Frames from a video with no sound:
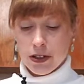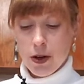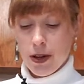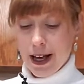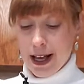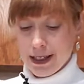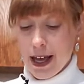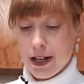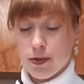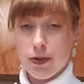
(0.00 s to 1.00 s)
So, like I
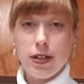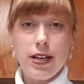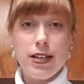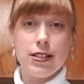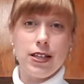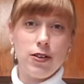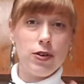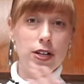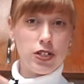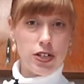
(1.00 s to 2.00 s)
said, it's really easy. You
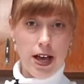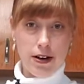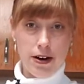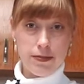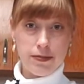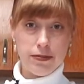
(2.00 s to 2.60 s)
need a shaker.